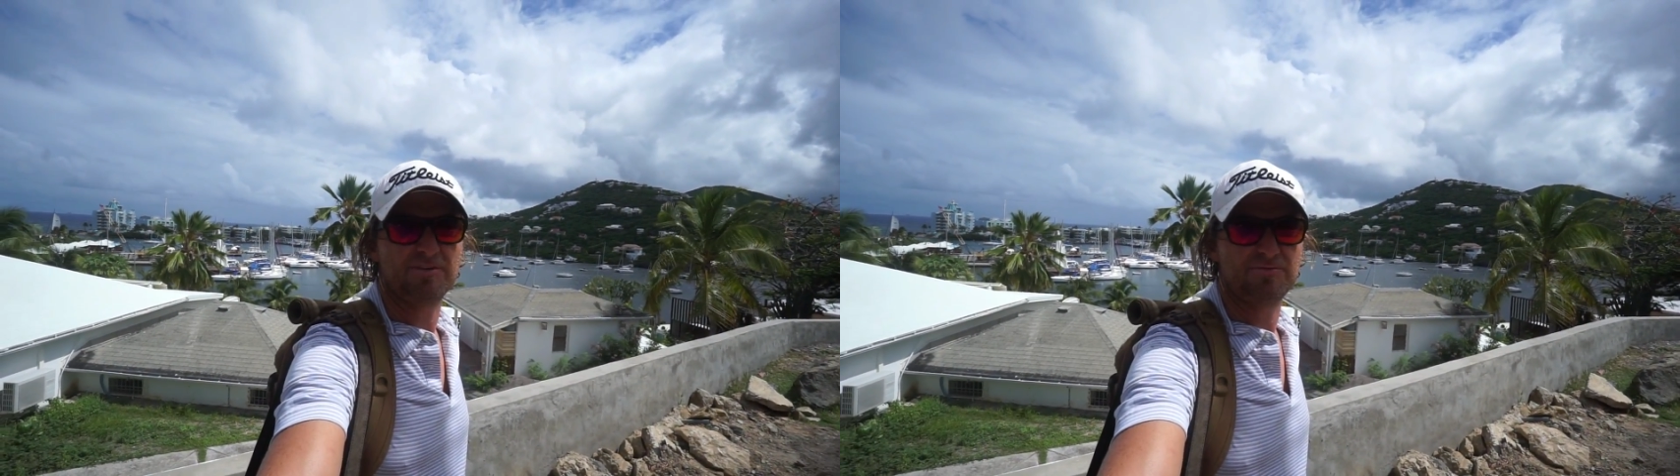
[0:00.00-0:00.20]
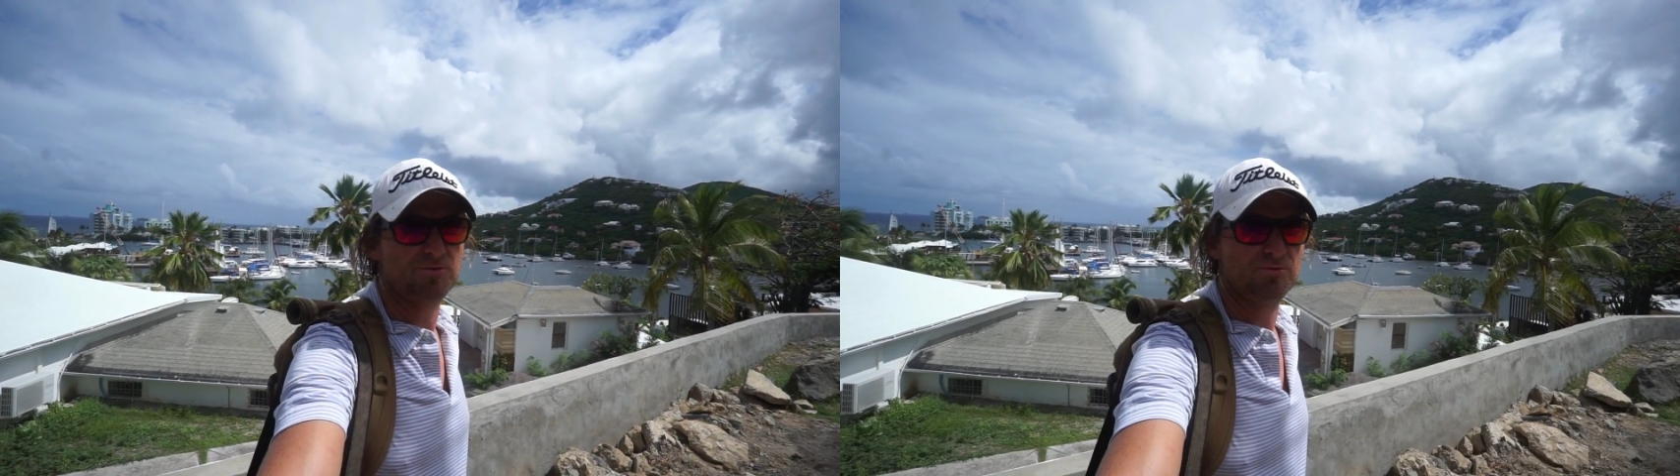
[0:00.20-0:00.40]

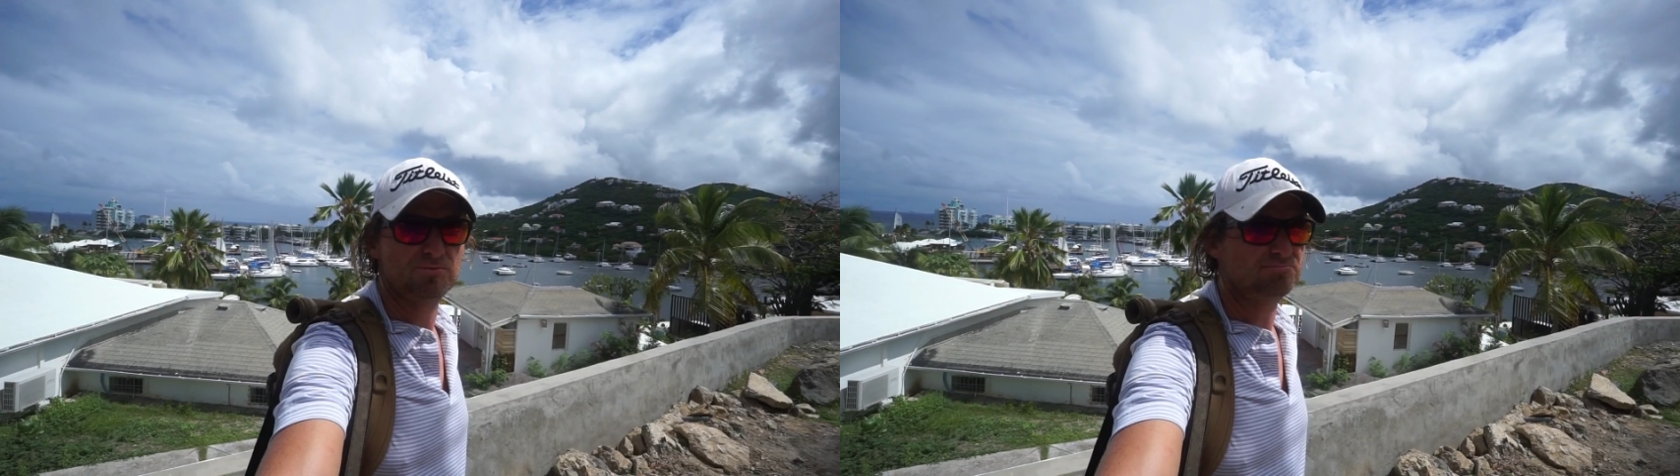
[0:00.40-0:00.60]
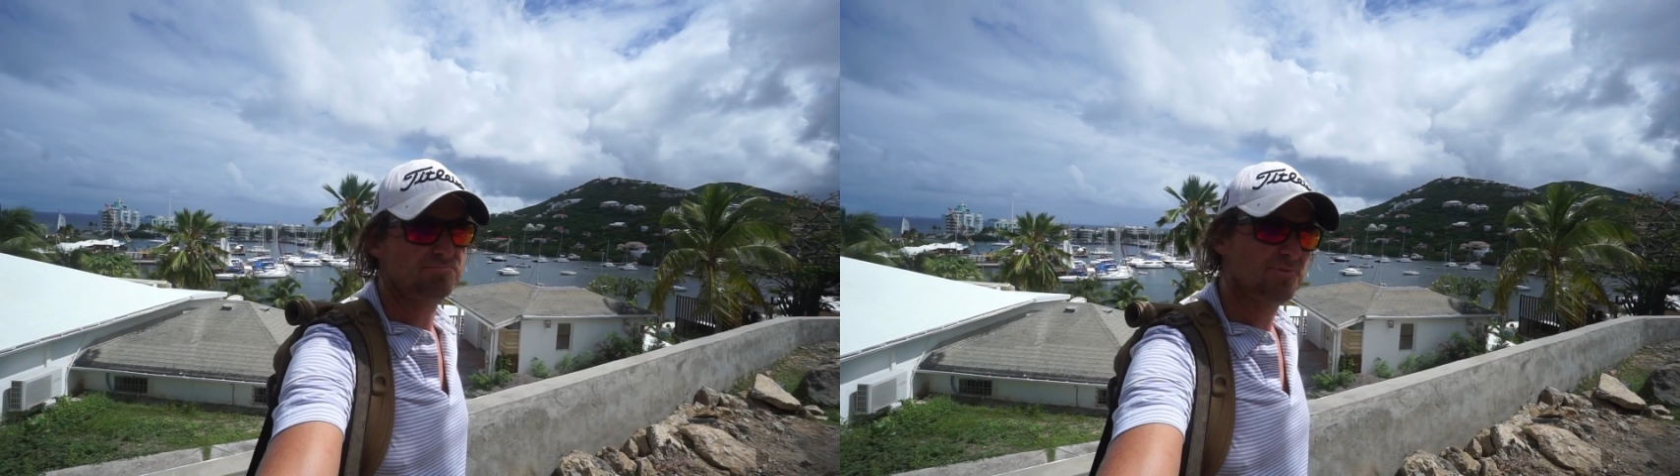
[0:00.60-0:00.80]
A
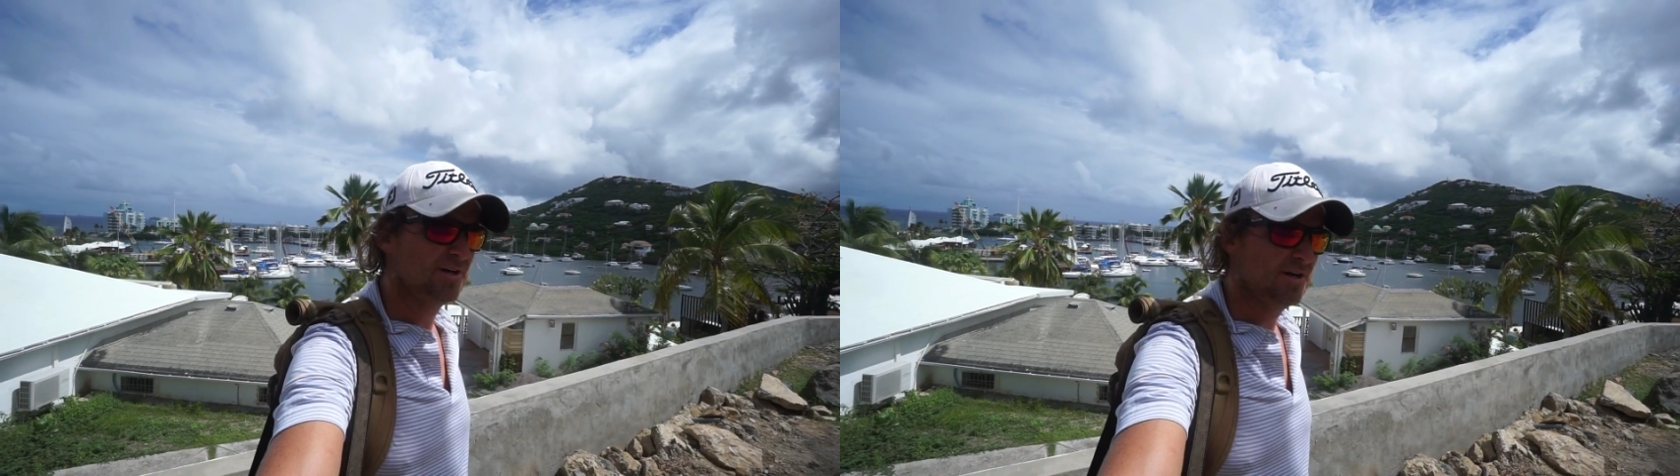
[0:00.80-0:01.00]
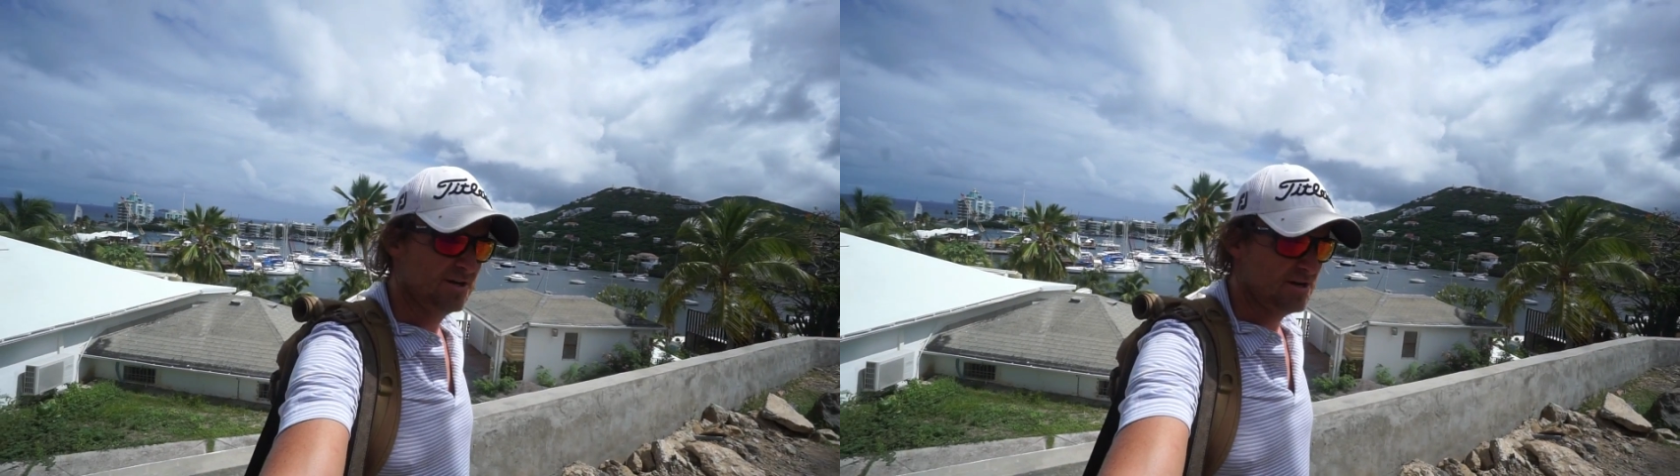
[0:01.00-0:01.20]
few
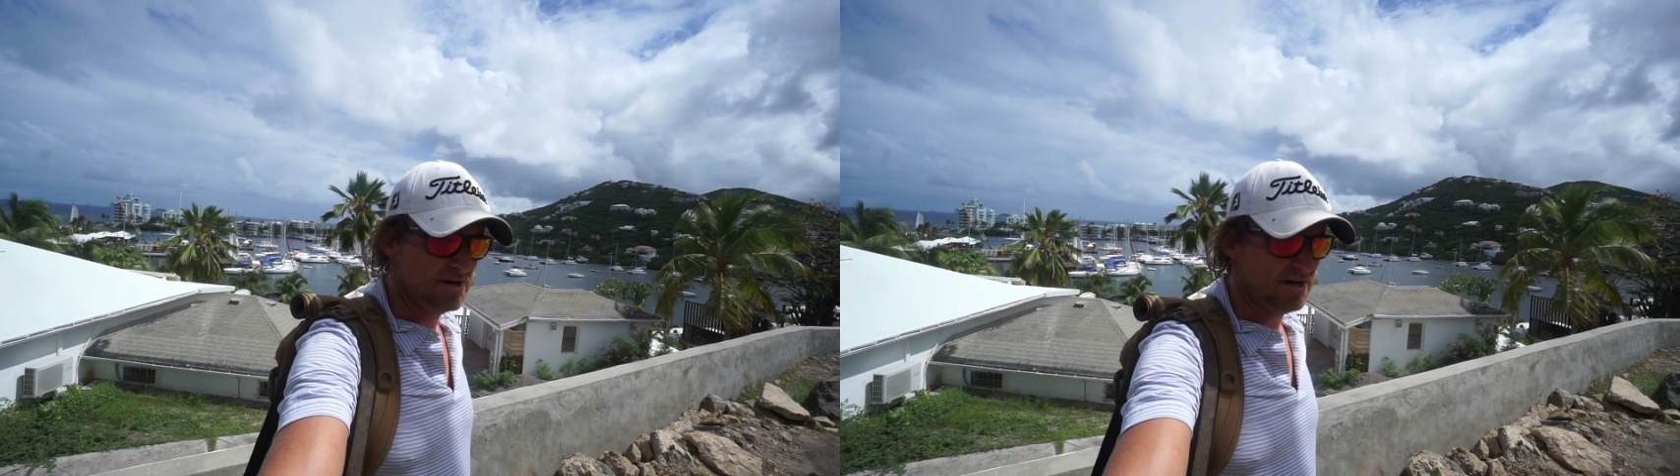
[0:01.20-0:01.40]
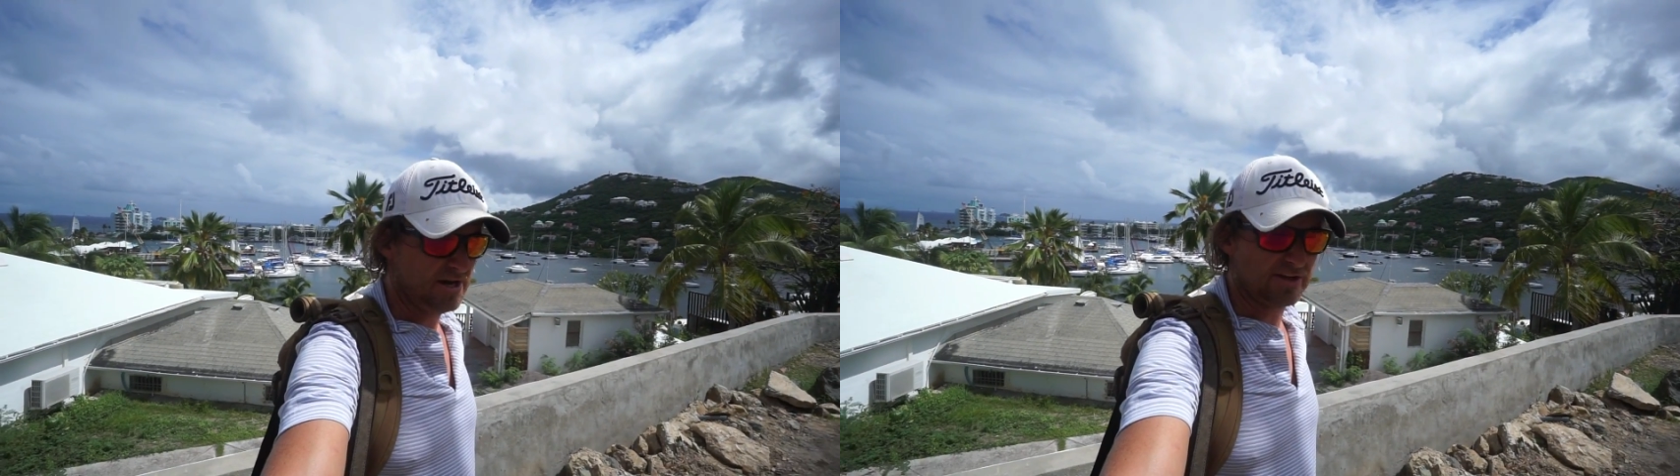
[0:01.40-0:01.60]

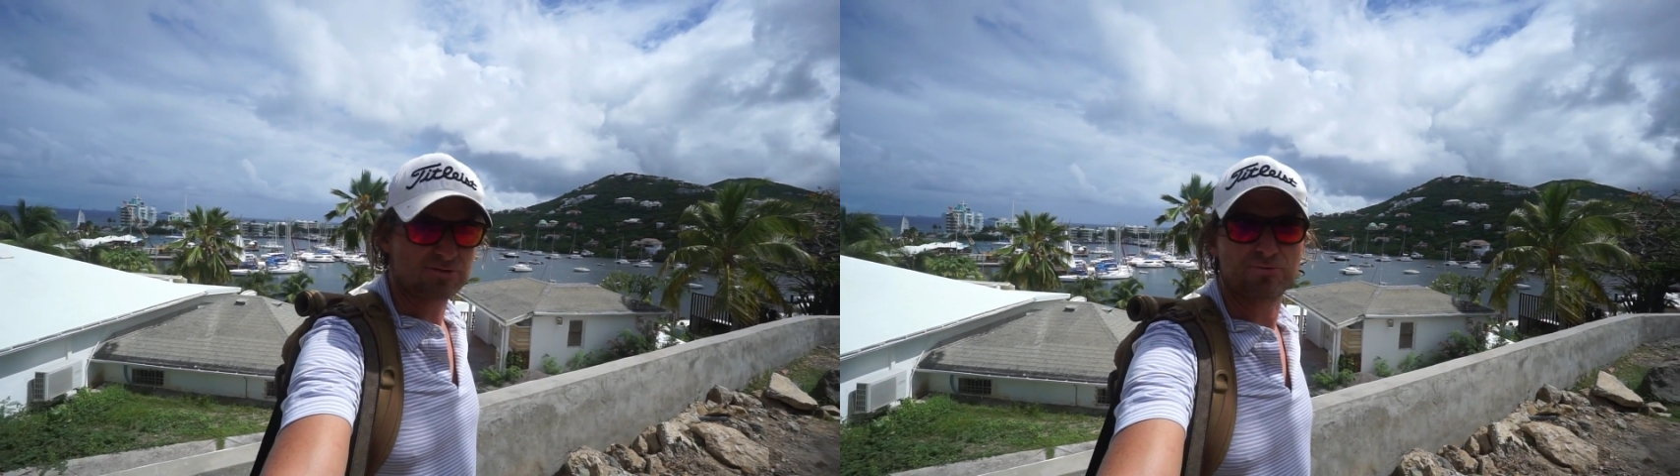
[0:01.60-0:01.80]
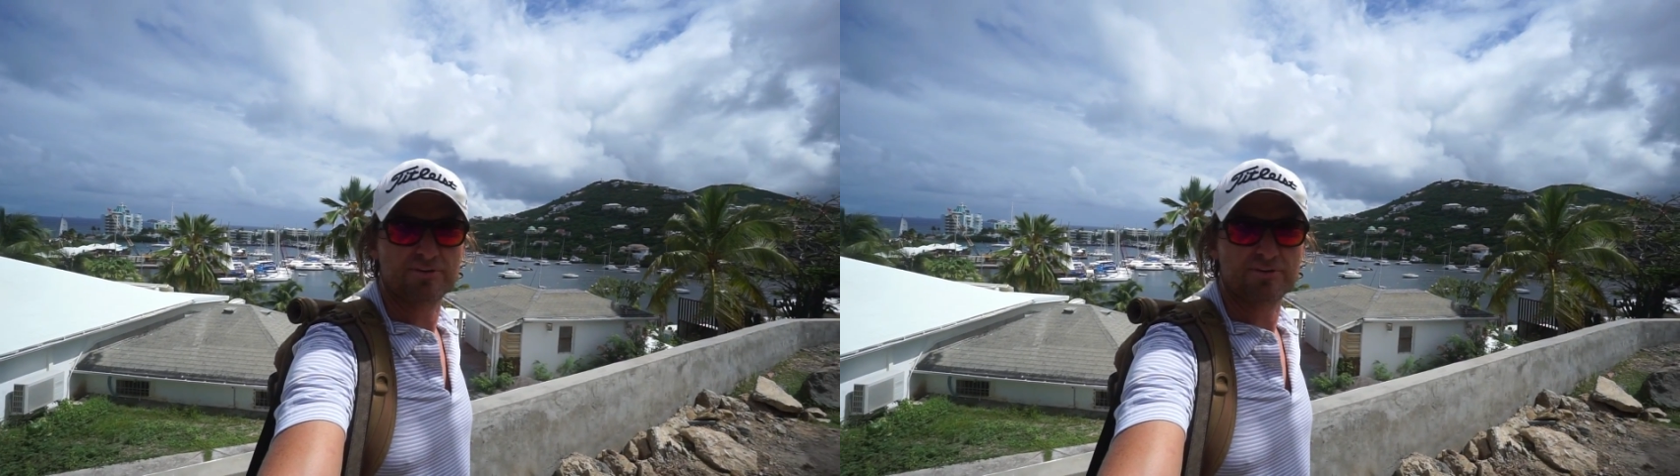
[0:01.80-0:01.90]
electrical